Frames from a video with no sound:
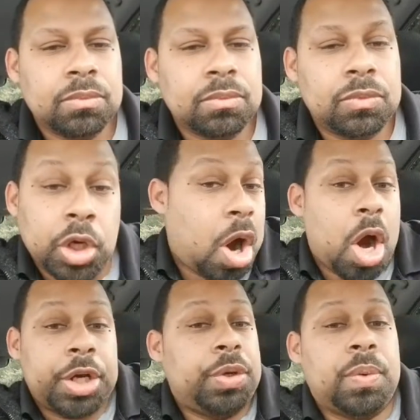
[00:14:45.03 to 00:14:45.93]
You're
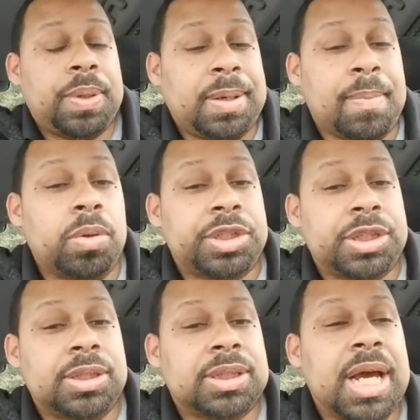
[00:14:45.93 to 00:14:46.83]
arguing with
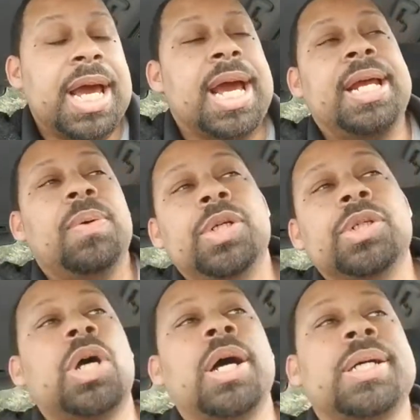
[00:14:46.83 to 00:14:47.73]
emotions. And then when
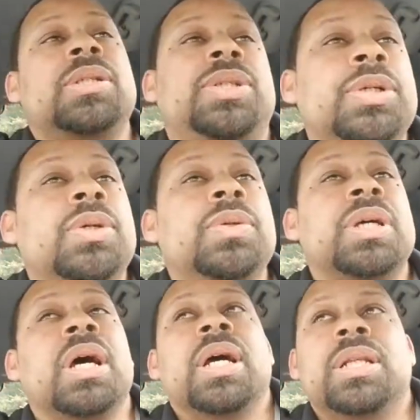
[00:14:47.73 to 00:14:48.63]
you're talking to dudes
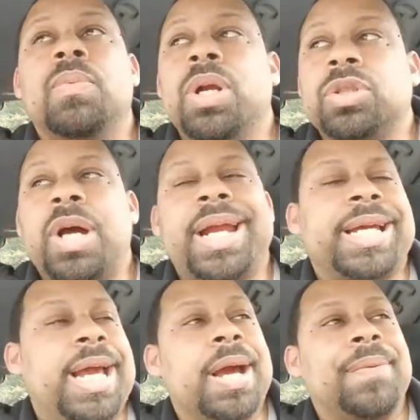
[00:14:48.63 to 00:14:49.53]
that want to try to
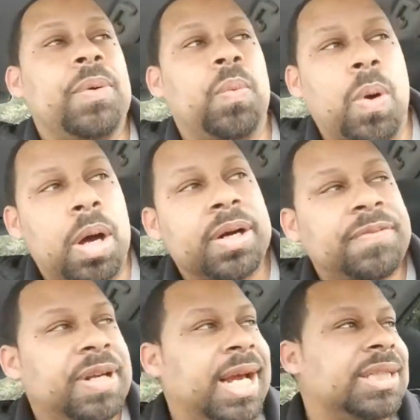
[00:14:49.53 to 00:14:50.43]
carry water
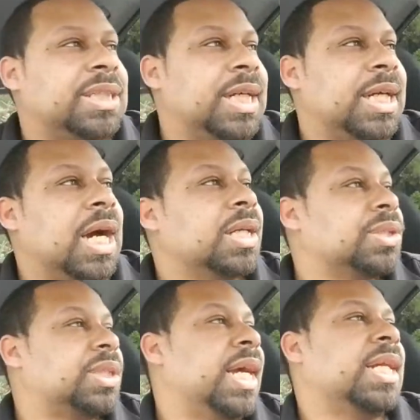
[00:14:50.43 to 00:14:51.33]
for that shit,
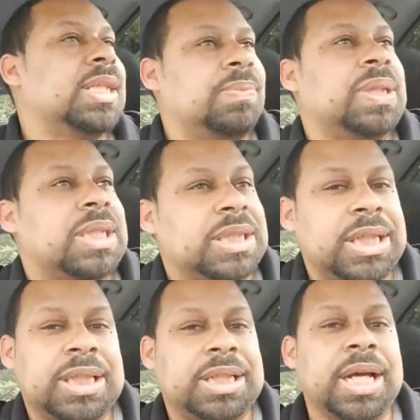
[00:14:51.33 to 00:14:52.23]
understand that with the
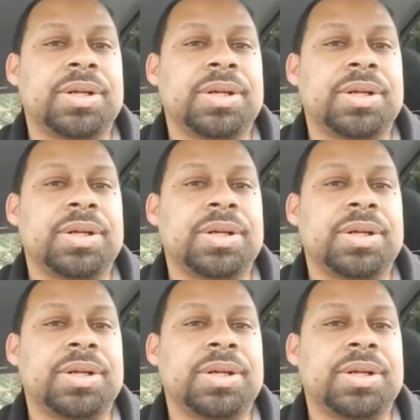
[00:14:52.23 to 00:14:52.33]
shit that they're